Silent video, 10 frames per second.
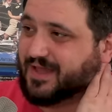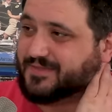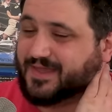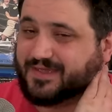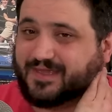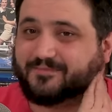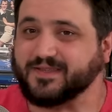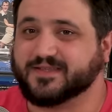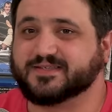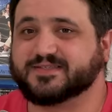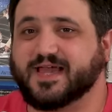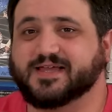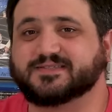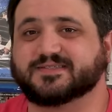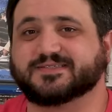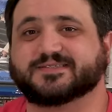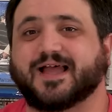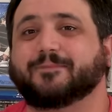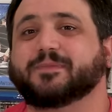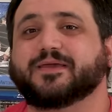And then Gimli decides to
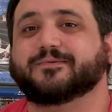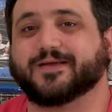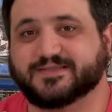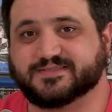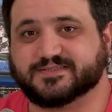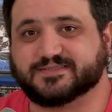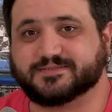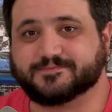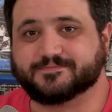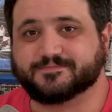stop being racist.